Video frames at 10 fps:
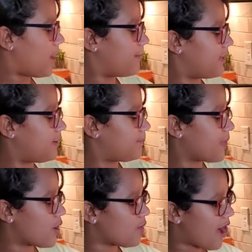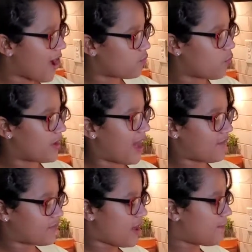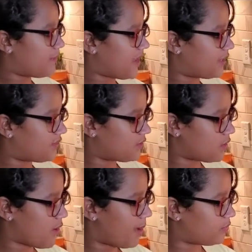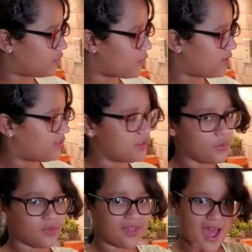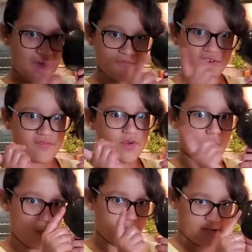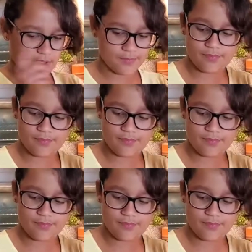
I don't have 1/2 cup, and so I'm just going to use half of 1 cup.